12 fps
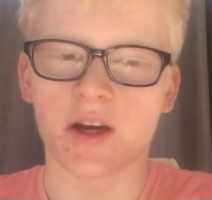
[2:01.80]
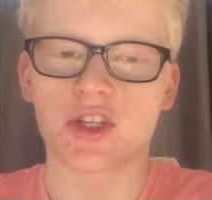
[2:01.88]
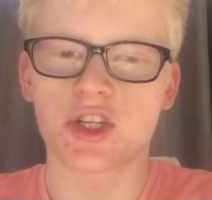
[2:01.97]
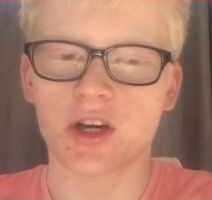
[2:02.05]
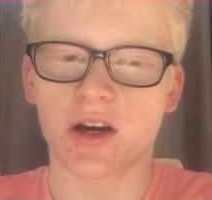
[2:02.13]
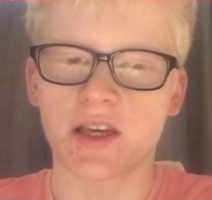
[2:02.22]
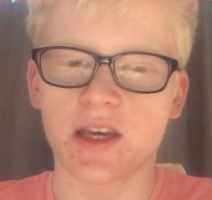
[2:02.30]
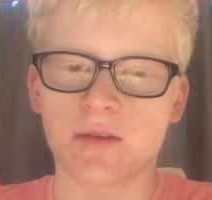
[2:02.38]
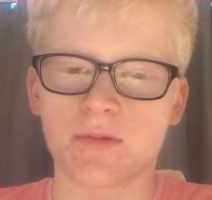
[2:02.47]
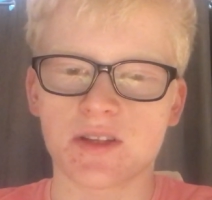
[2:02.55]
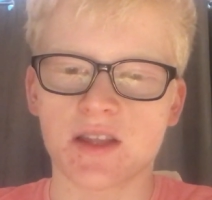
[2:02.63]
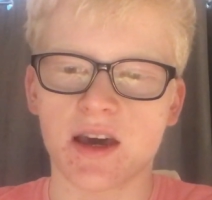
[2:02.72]
Ajayi
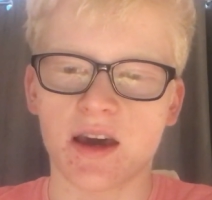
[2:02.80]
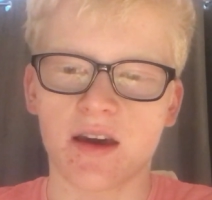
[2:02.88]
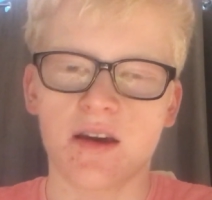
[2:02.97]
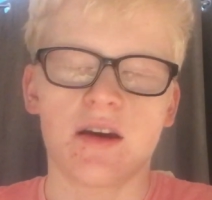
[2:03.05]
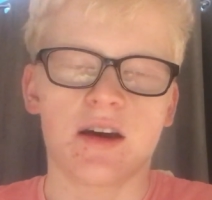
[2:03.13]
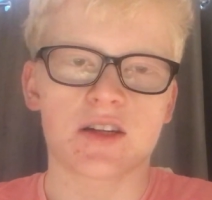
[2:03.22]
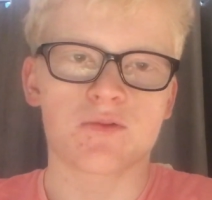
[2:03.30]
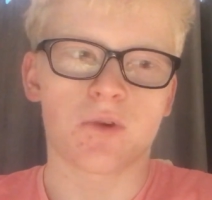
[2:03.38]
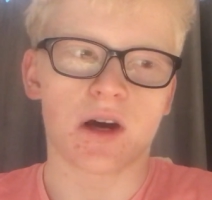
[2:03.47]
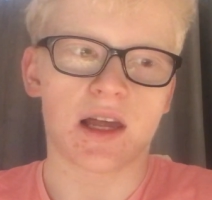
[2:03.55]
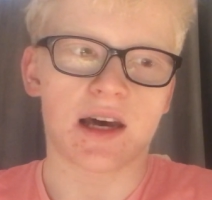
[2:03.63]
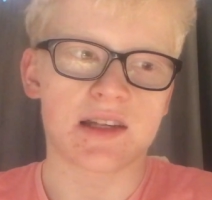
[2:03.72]
was there, as
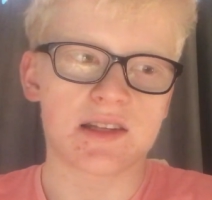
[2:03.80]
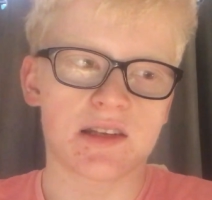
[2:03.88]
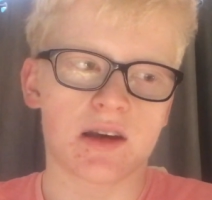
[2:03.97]
well as